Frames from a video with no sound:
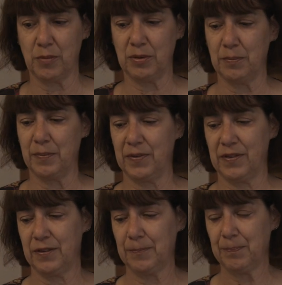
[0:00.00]

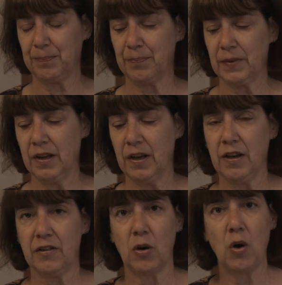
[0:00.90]
problems.
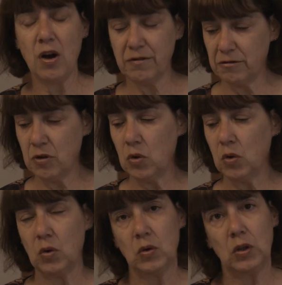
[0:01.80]
So
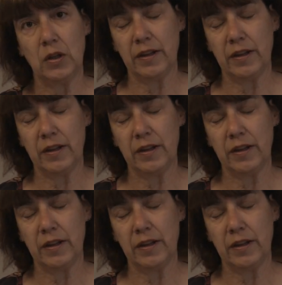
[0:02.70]
overall,